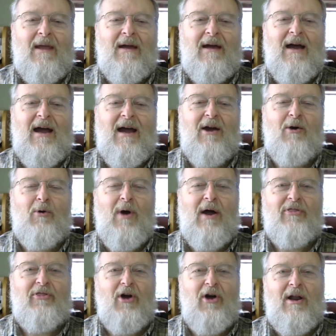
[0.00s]
I
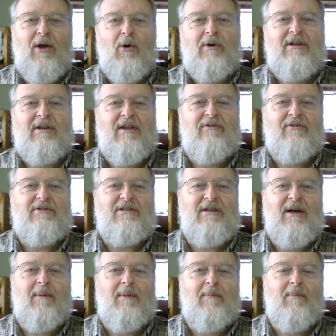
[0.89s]
thought I would give
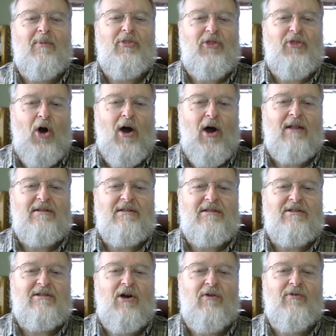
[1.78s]
some
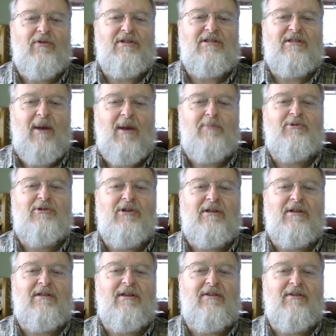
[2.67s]
thoughts on the
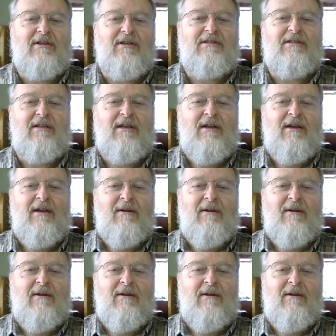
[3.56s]
subject in this